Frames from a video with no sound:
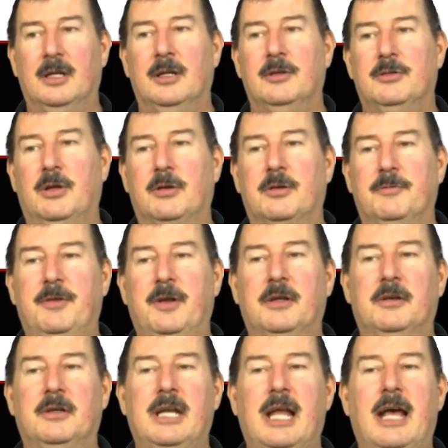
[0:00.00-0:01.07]
So
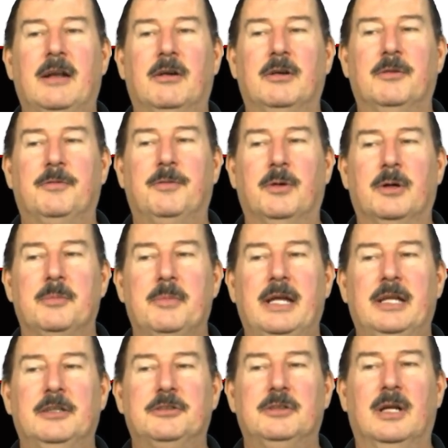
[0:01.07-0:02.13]
configuring that on the 40
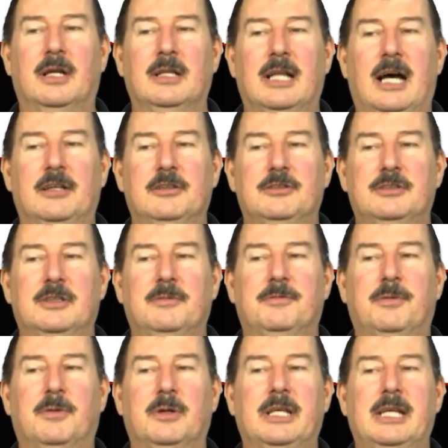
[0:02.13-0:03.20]
manager allows the
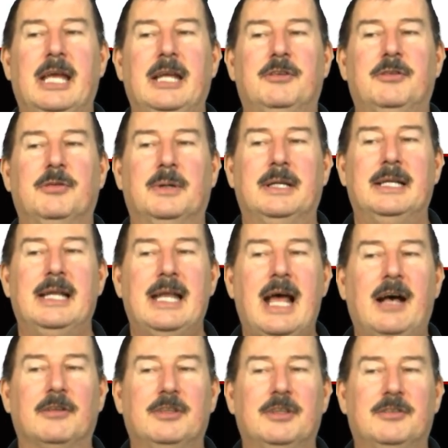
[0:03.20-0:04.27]
FortiGate to
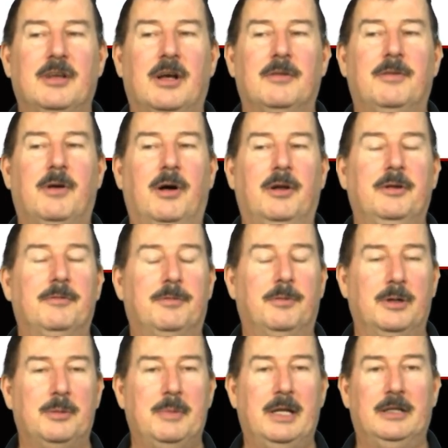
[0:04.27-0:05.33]
announce itself on the
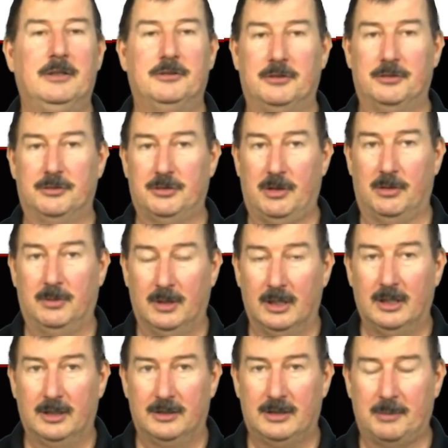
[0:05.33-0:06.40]
40 manager. So
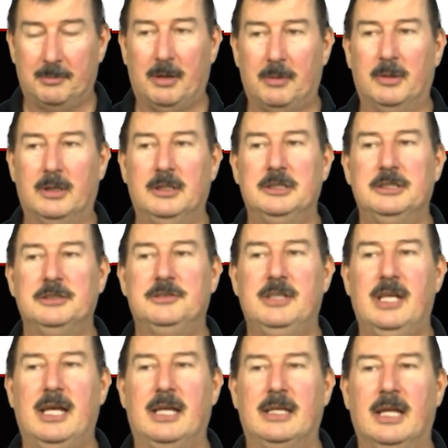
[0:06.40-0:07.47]
think about what I just
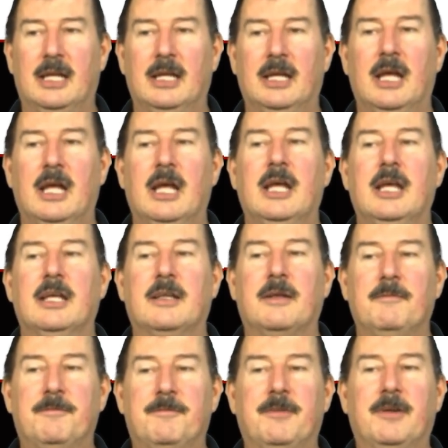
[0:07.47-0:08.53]
said.
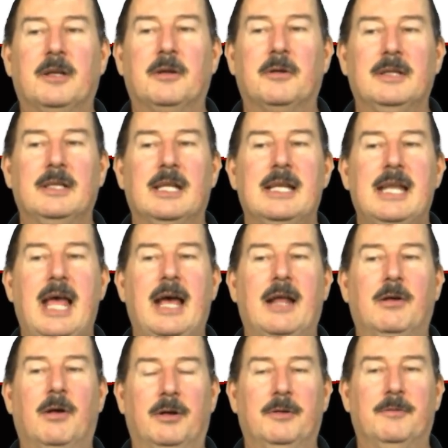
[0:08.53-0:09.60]
Configuring the NAT
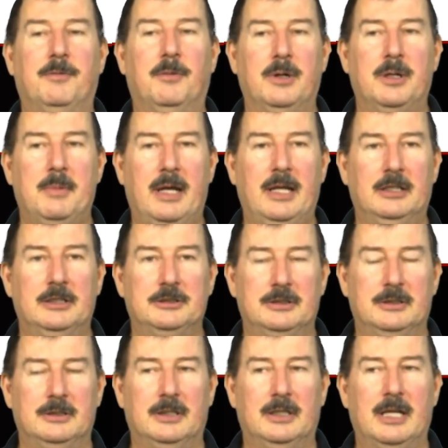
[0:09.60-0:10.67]
on the 40
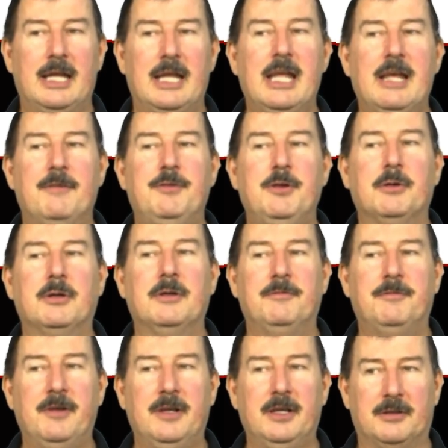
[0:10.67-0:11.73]
manager. If you
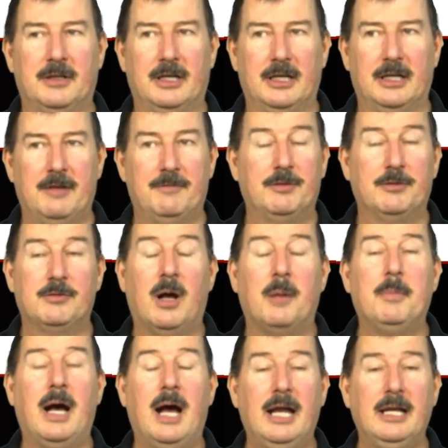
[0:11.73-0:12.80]
configure it, if it's not
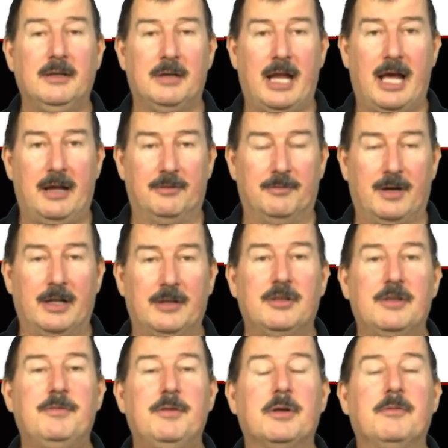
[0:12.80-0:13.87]
behind the NAT device,
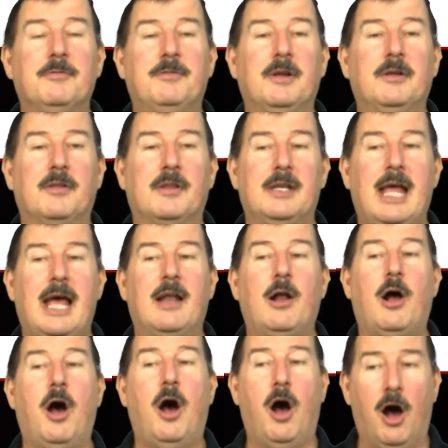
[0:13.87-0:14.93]
if you configure the NAT
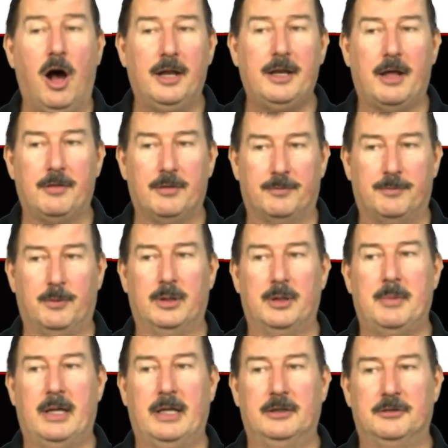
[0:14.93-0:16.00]
on the 40
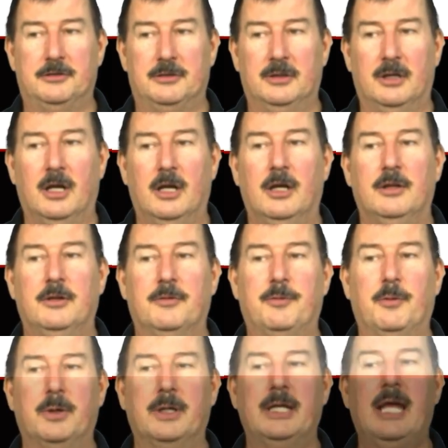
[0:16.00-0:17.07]
manager, the
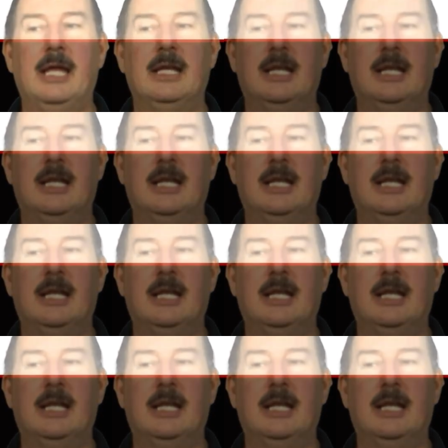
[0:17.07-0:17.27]
FortiGate